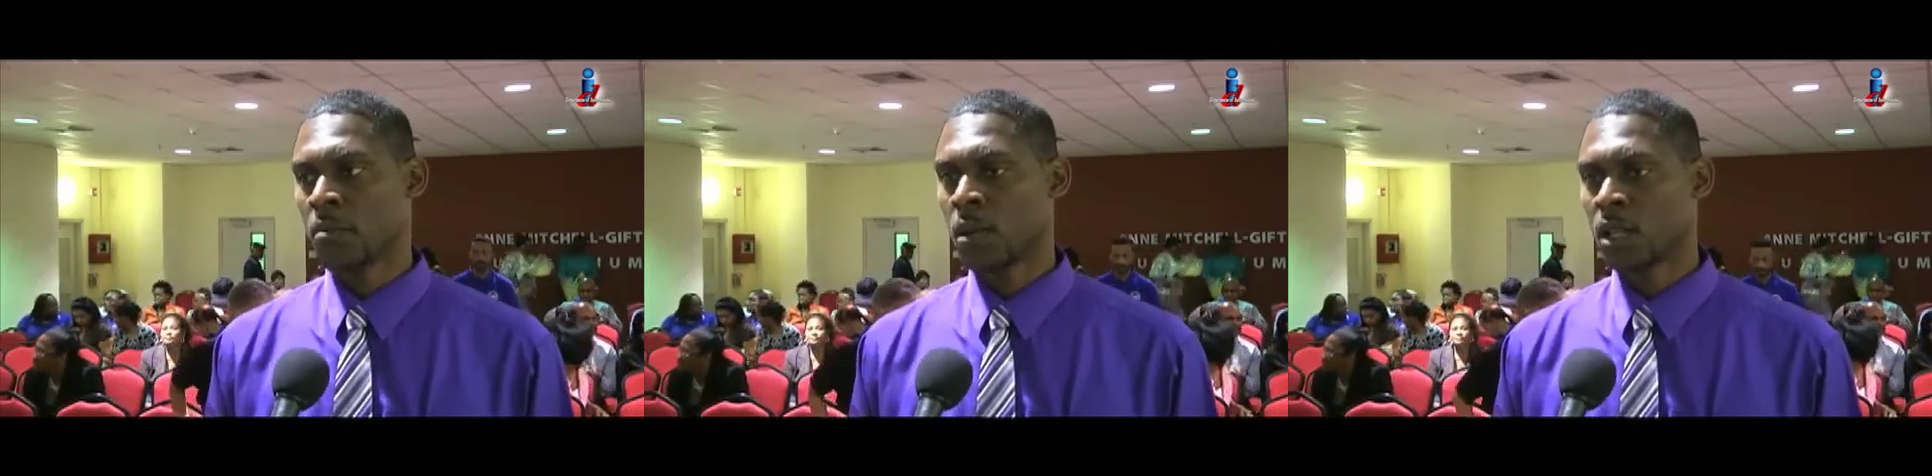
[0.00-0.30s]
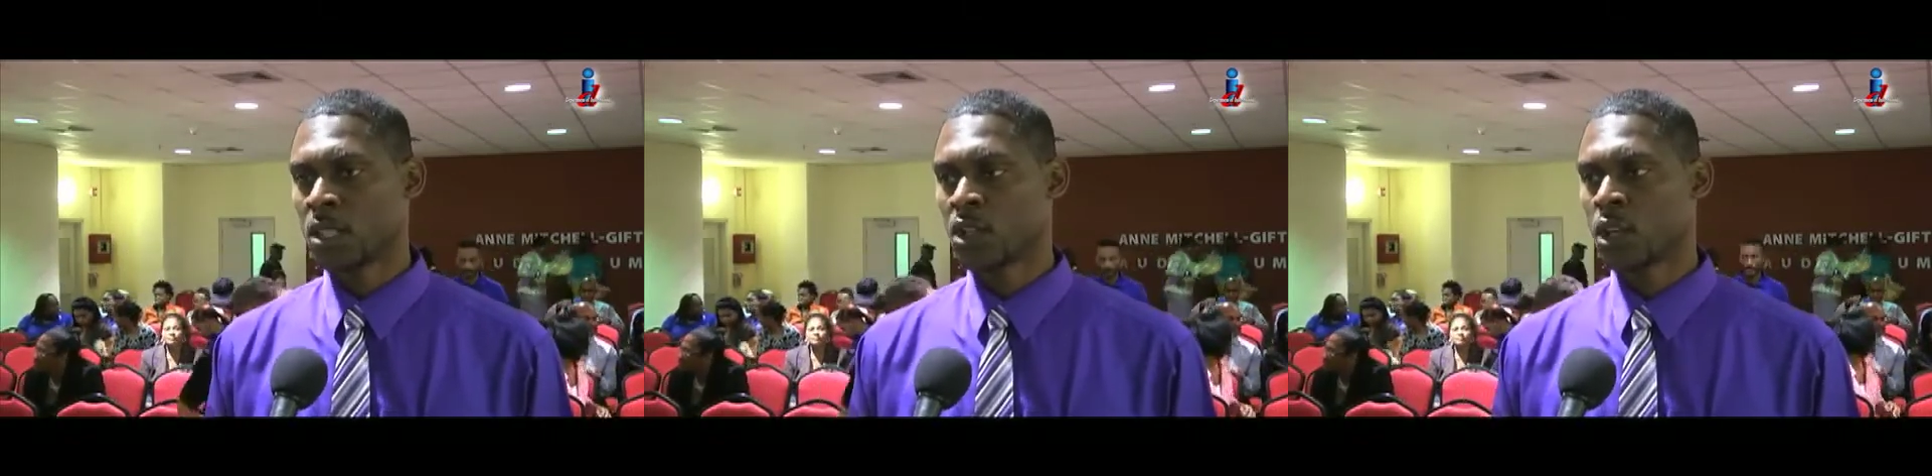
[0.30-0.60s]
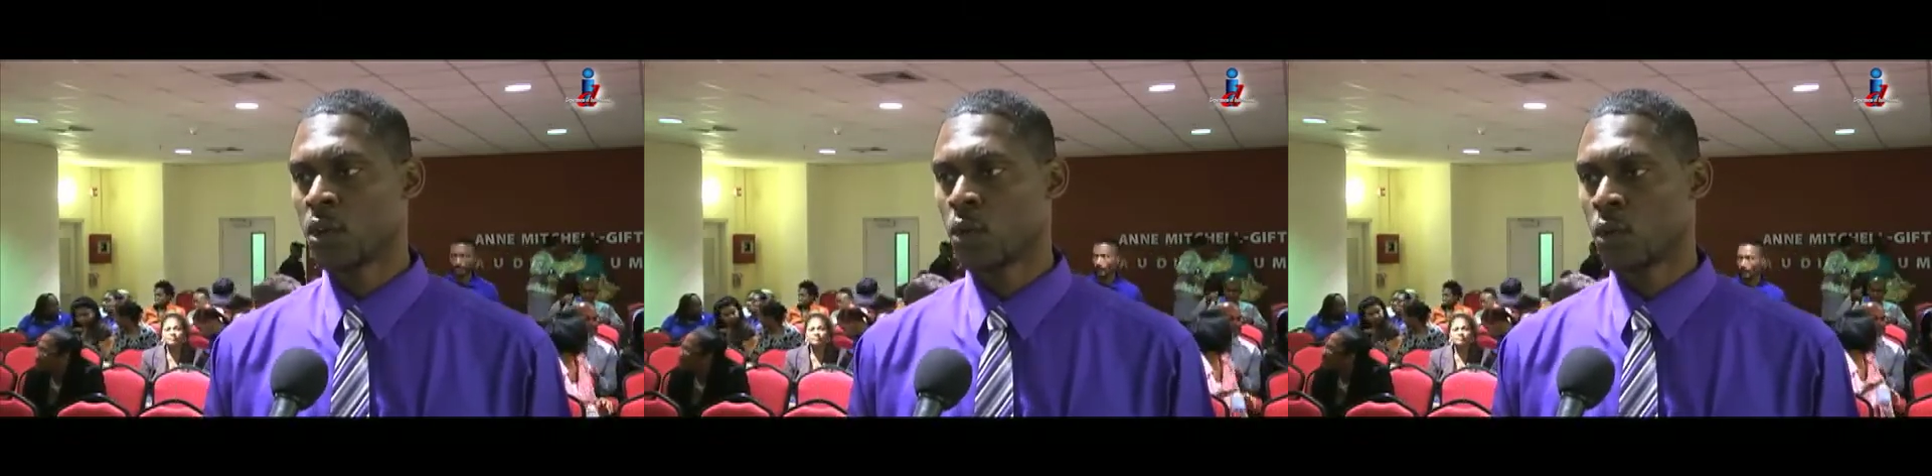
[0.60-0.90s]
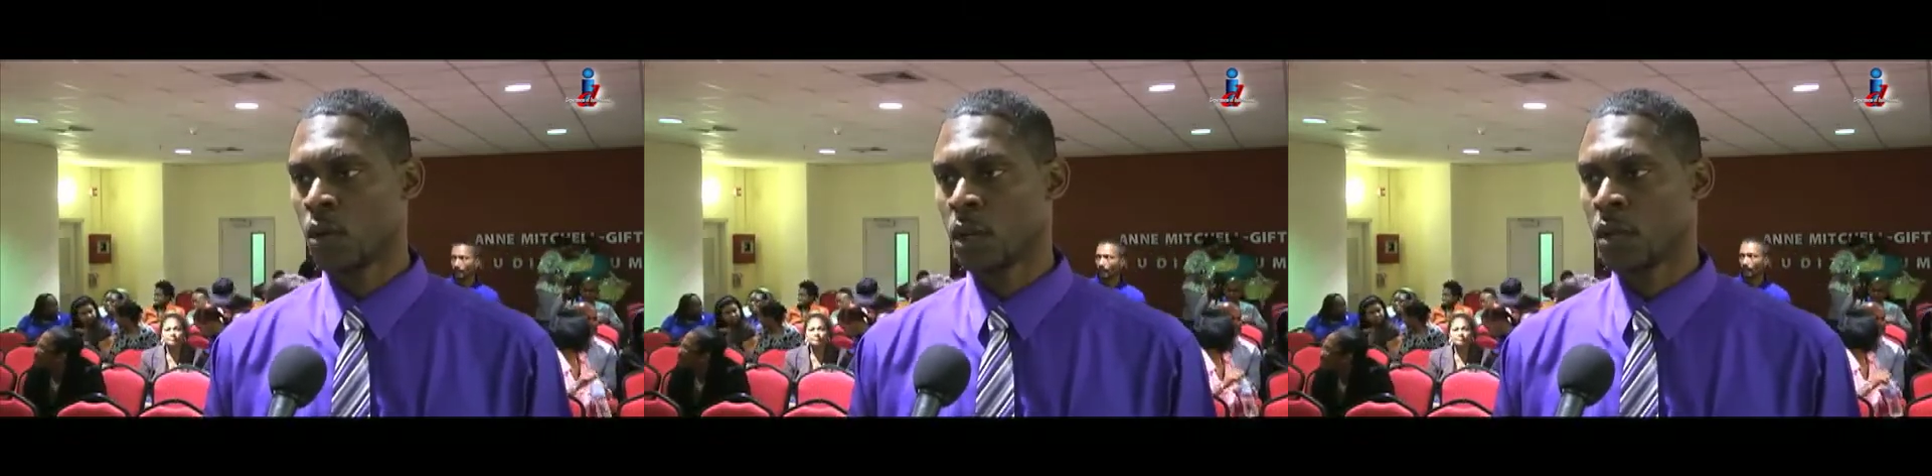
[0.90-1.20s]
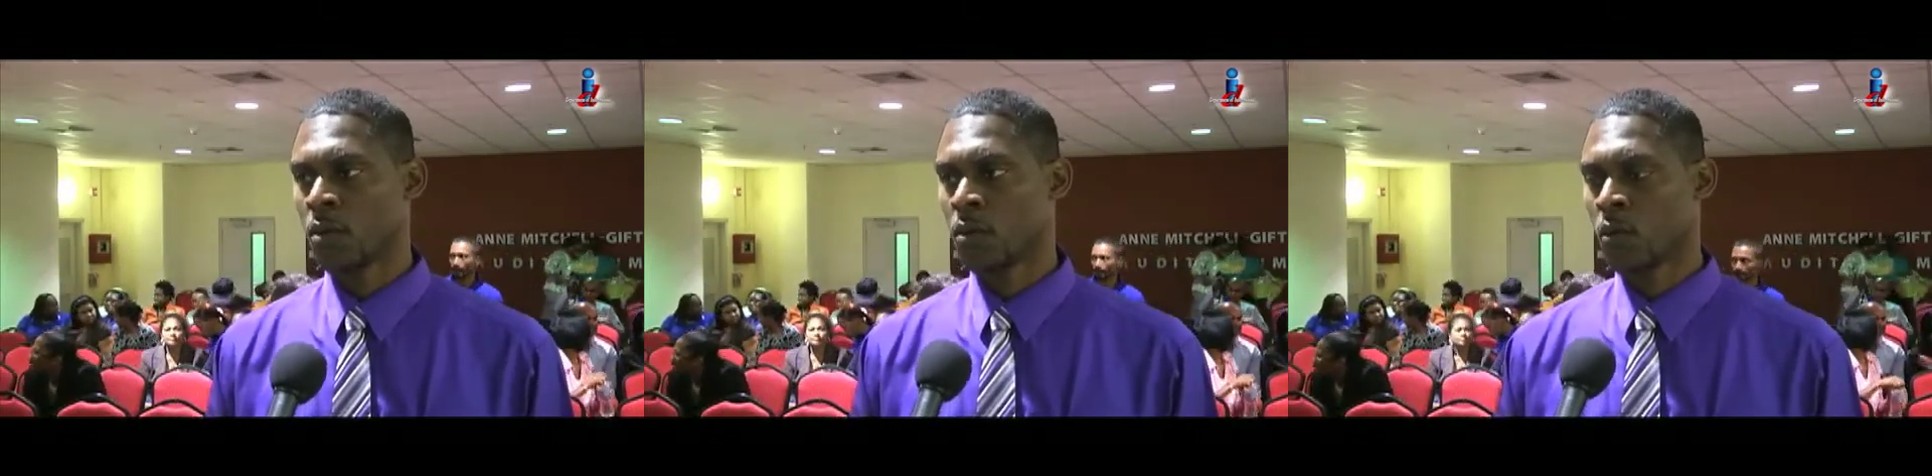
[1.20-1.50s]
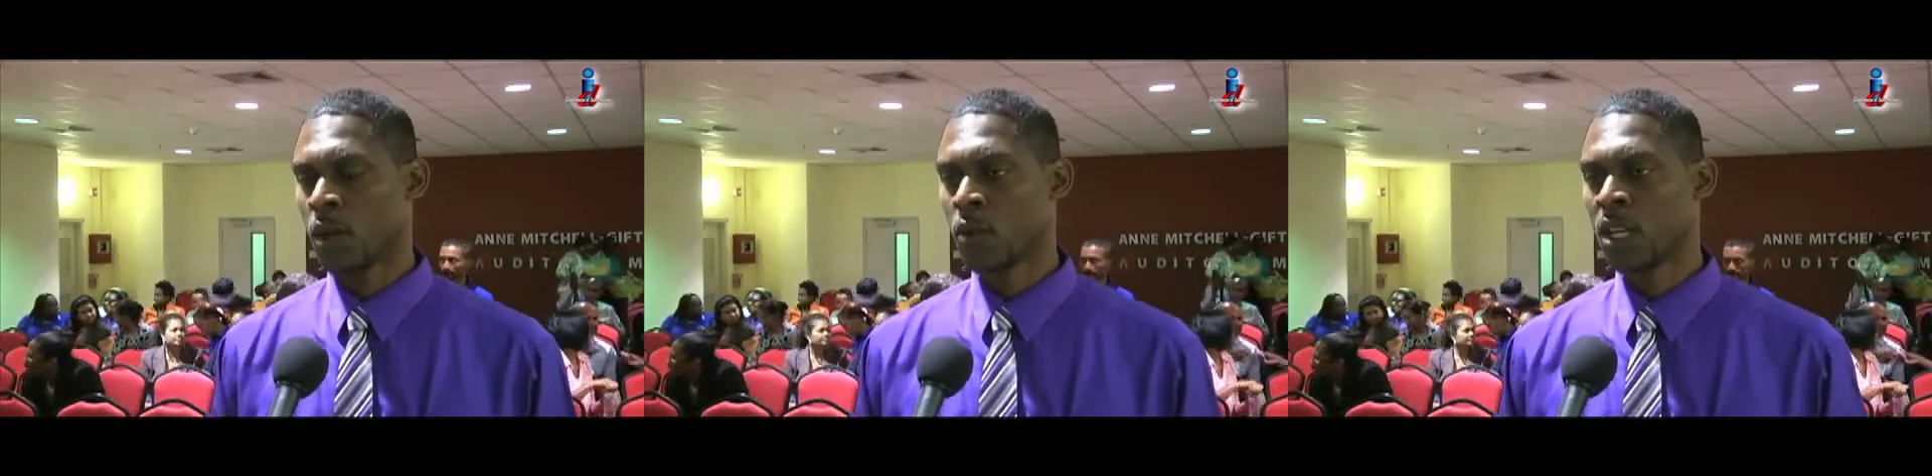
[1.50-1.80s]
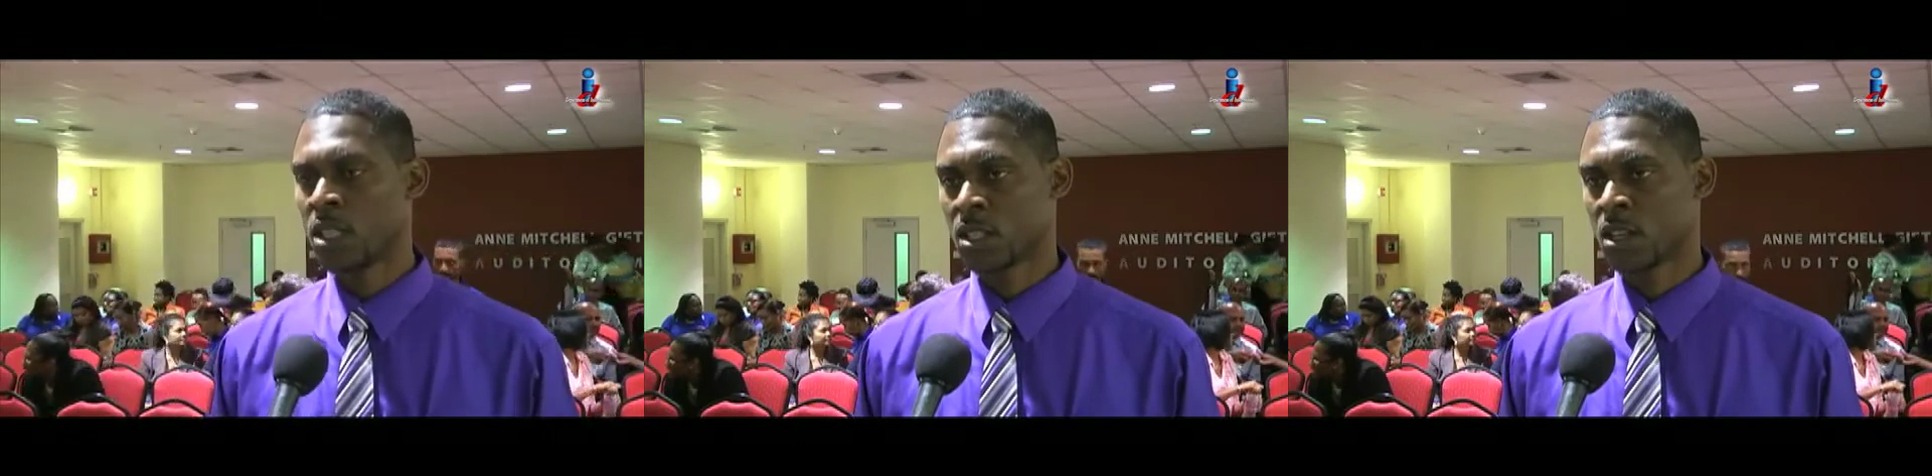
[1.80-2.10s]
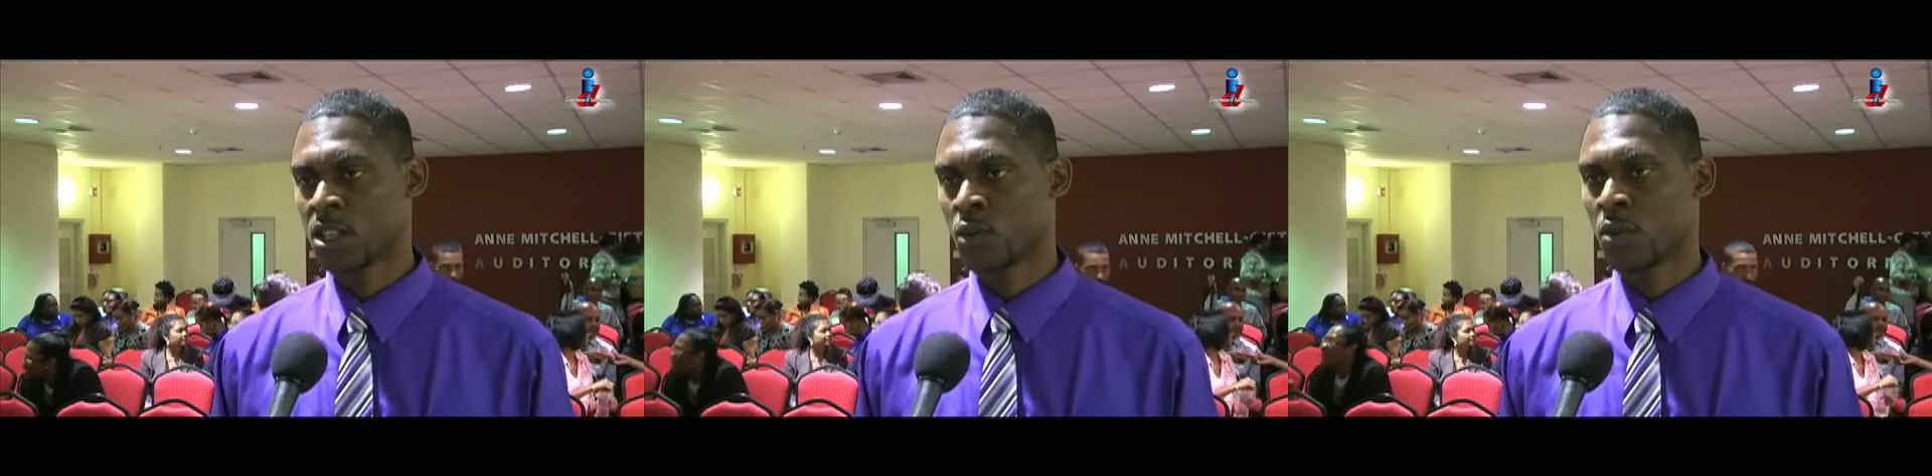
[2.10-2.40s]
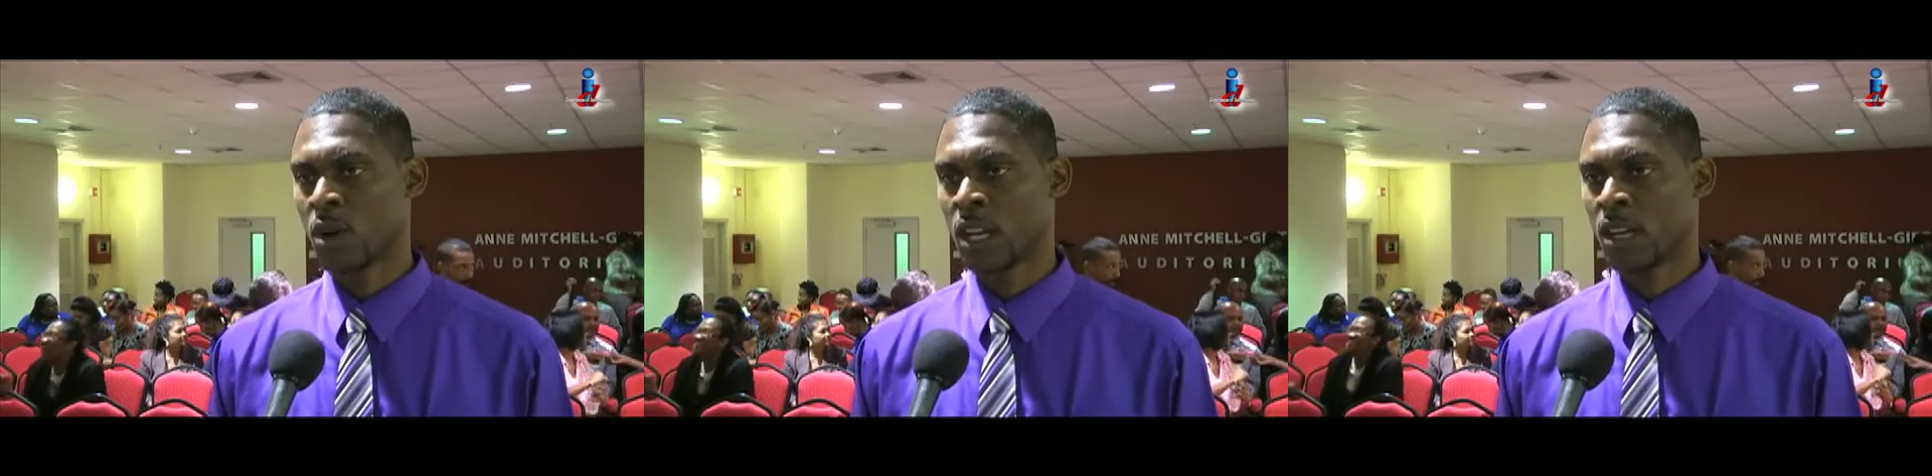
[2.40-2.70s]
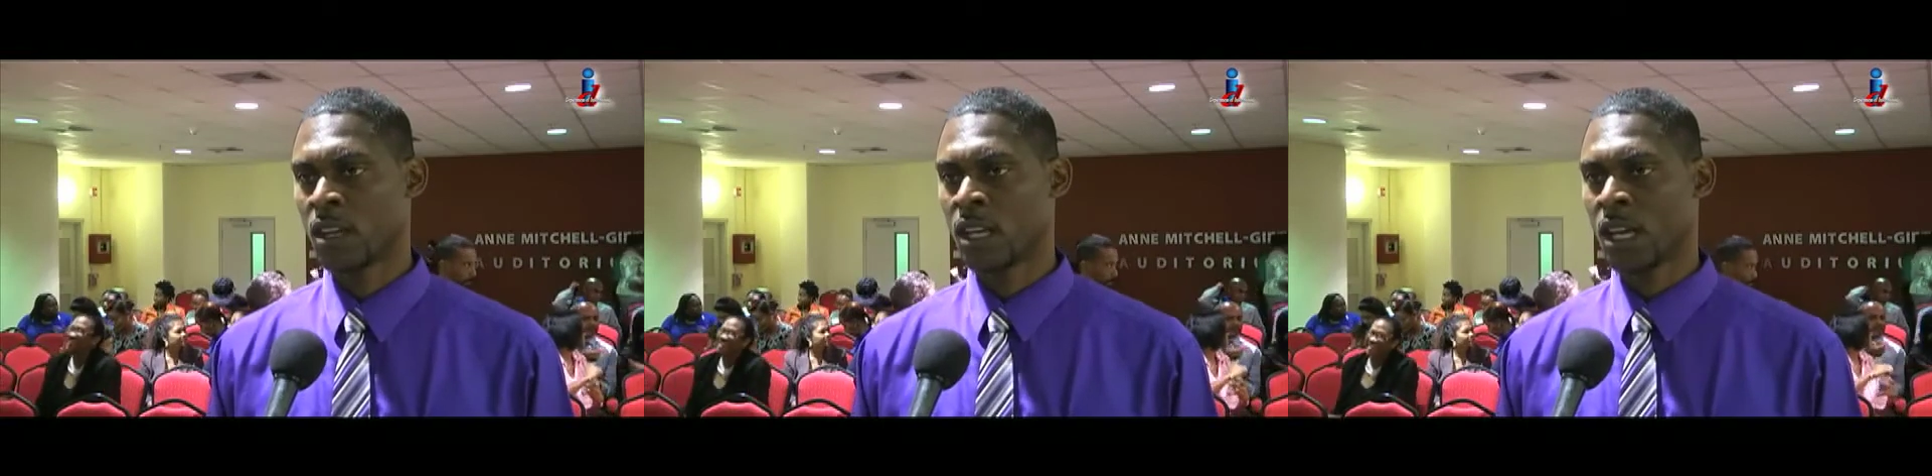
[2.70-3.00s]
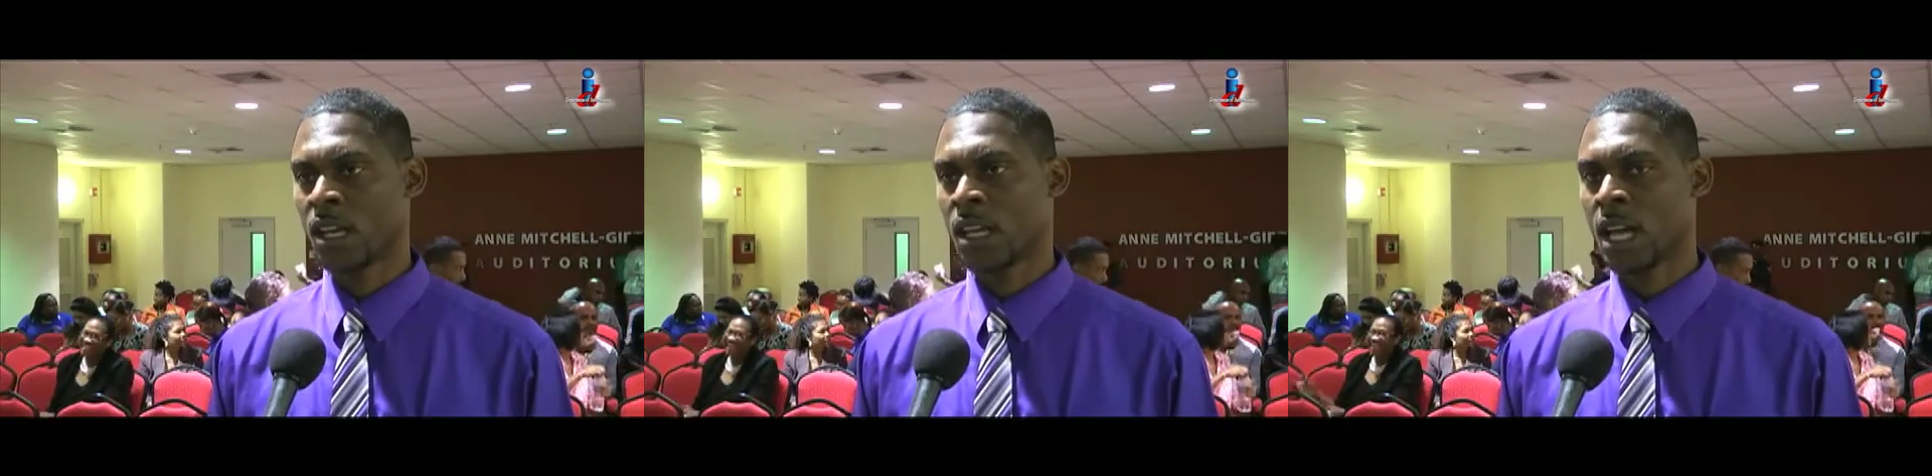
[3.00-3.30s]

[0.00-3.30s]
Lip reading: But, you know, when we discuss with one another,